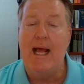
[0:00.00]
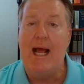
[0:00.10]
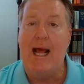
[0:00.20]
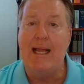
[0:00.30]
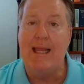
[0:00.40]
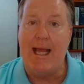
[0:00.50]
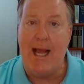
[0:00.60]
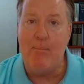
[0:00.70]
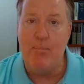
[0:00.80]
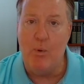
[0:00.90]
At
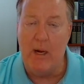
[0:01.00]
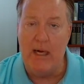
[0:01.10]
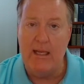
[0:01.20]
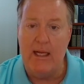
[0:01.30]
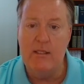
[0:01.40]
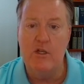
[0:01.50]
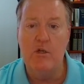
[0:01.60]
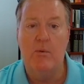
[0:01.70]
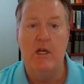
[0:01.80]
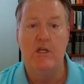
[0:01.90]
that point, in that
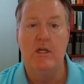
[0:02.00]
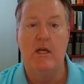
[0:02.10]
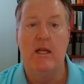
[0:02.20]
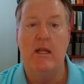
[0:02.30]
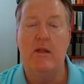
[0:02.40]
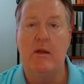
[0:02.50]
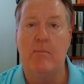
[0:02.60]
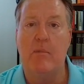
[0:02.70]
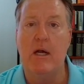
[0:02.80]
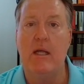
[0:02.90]
situation, the
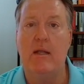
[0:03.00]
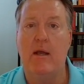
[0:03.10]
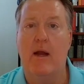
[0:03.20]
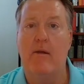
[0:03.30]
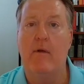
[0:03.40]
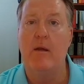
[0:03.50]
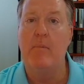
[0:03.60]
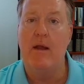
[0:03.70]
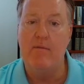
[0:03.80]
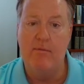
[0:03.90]
money in the IRA
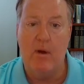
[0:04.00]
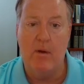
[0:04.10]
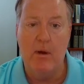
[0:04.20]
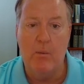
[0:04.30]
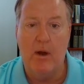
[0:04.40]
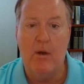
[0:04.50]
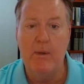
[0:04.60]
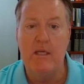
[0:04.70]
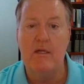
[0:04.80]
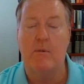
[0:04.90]
may very well
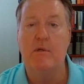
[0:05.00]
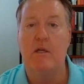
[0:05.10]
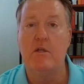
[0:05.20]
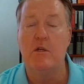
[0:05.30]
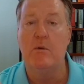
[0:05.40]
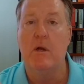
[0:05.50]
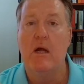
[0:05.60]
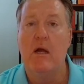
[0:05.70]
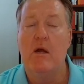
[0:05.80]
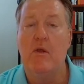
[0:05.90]
be subject to
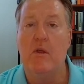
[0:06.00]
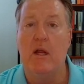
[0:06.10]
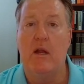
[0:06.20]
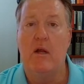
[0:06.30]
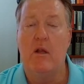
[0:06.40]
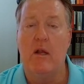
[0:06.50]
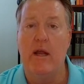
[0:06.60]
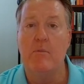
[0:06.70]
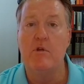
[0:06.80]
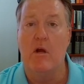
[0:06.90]
the
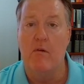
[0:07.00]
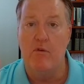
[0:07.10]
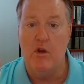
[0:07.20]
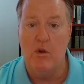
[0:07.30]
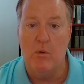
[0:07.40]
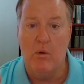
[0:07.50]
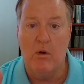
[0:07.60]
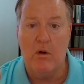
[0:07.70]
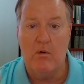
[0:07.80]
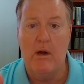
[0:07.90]
claims of
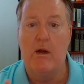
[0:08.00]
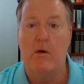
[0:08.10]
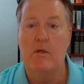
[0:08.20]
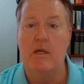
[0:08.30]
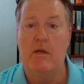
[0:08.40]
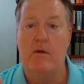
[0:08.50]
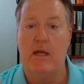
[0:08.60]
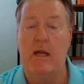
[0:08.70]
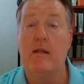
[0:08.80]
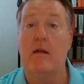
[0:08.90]
your creditors at your
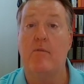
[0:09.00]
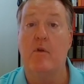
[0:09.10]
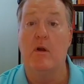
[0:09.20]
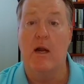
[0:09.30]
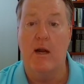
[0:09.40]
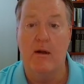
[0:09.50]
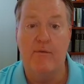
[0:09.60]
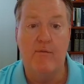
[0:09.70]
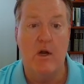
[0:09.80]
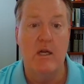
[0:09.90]
death. And if there are not
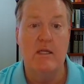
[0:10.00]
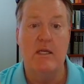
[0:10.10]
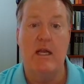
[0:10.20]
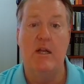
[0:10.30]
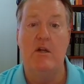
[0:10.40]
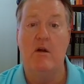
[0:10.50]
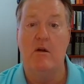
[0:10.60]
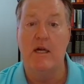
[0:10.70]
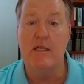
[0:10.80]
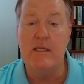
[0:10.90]
enough funds in
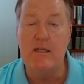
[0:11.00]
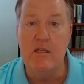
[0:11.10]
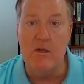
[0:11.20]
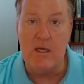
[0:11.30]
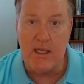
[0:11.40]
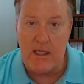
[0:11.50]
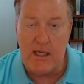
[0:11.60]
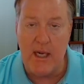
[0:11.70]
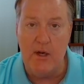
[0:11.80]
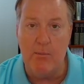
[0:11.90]
your your
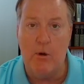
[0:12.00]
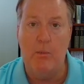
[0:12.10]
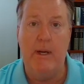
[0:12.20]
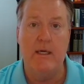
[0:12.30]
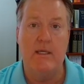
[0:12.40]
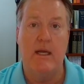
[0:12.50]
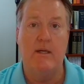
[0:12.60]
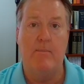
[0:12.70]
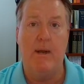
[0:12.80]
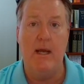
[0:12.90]
estate, your probate estate,
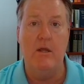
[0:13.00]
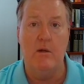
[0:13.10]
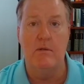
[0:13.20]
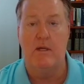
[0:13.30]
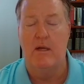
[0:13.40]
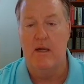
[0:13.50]
to pay those